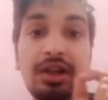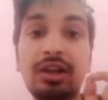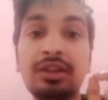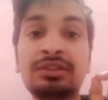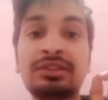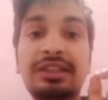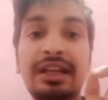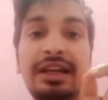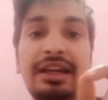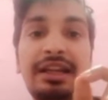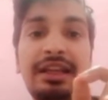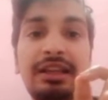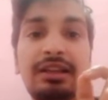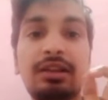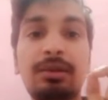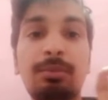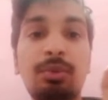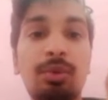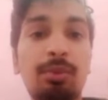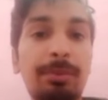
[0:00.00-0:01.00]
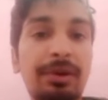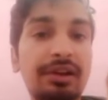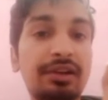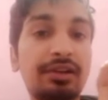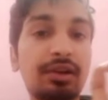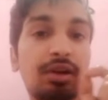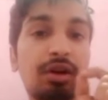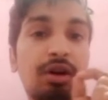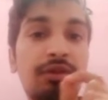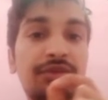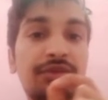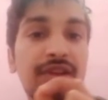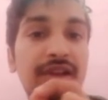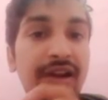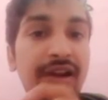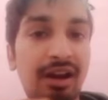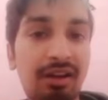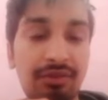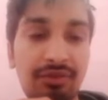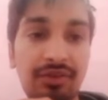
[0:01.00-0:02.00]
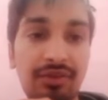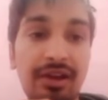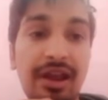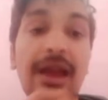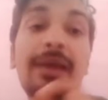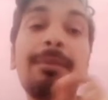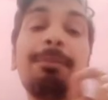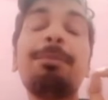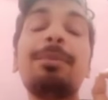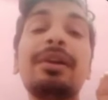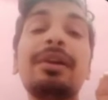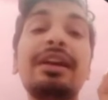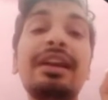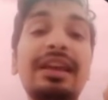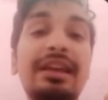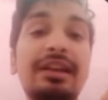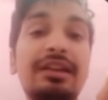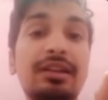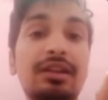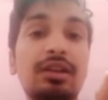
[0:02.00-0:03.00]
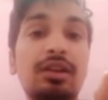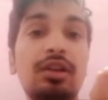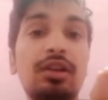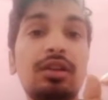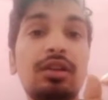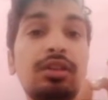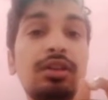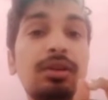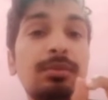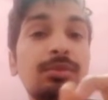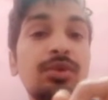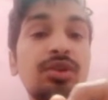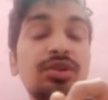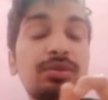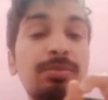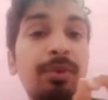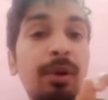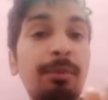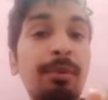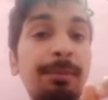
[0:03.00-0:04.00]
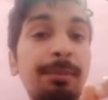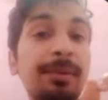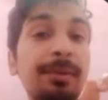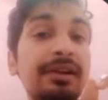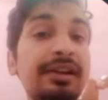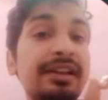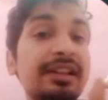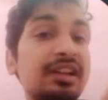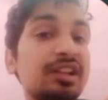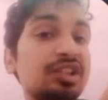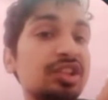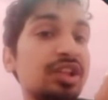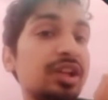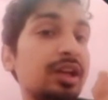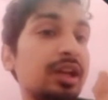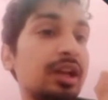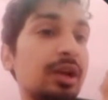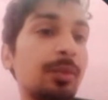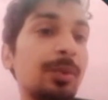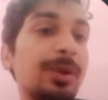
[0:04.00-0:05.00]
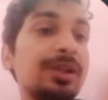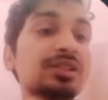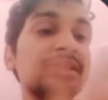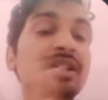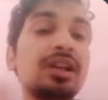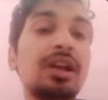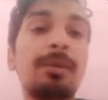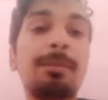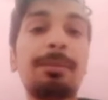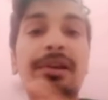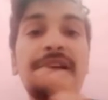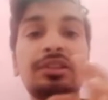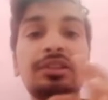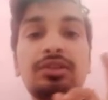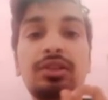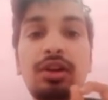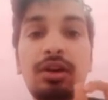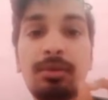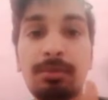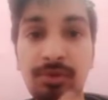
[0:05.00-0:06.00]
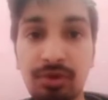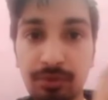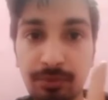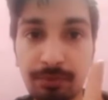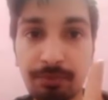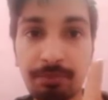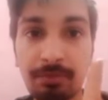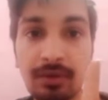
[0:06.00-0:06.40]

study the movement of the graph and predict the most probable direction in which the company is going to move.